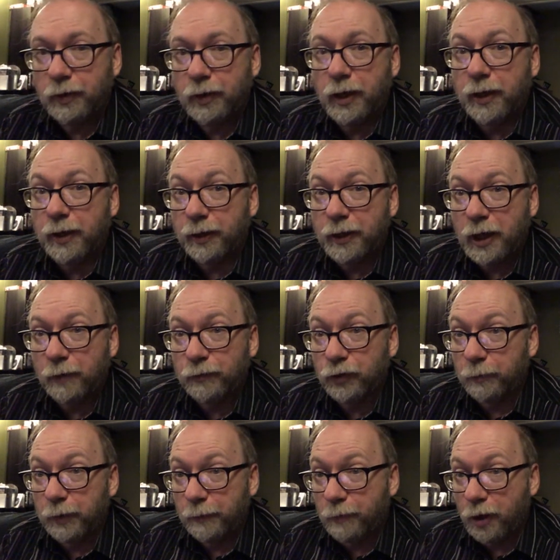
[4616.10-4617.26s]
And I thought it was
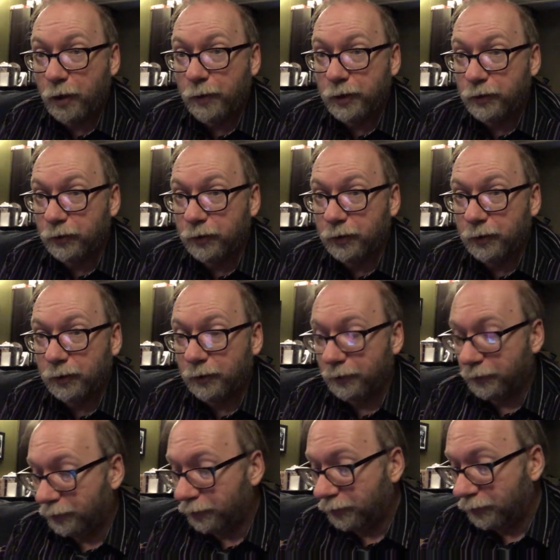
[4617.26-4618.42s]
going to be a Power Rangers thing,
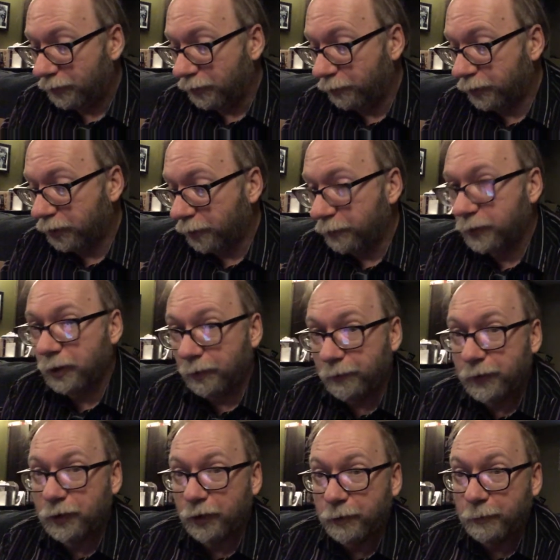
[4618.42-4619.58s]
which I was kind of
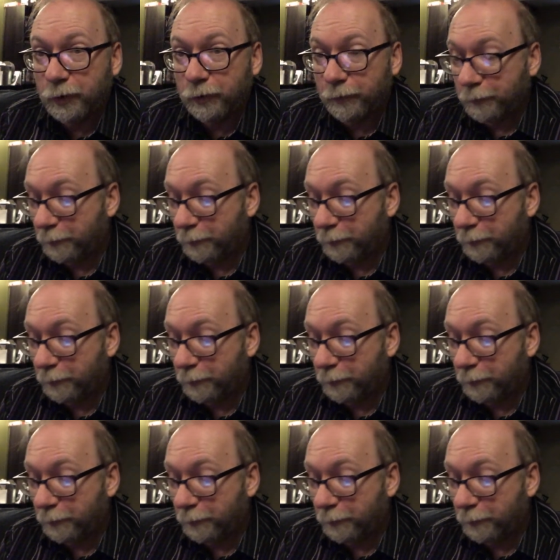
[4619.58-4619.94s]
excited about.